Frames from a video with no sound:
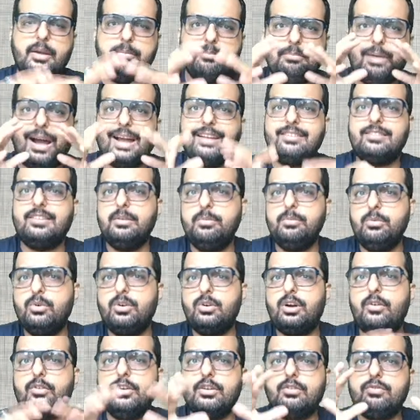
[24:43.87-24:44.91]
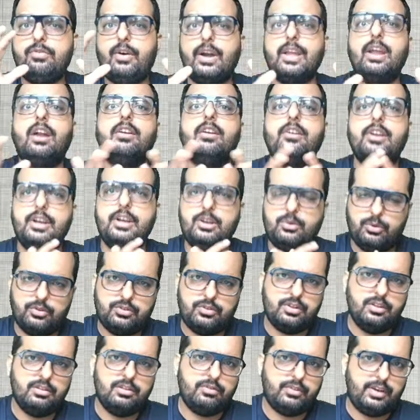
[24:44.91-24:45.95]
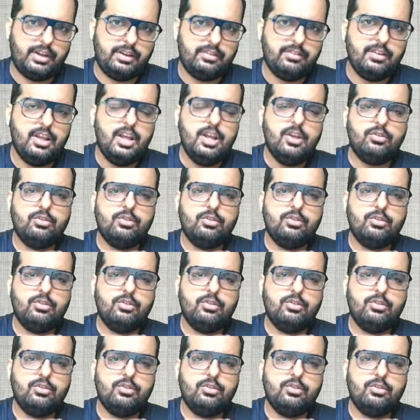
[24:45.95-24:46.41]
Mastery book covers 500 questions, friends.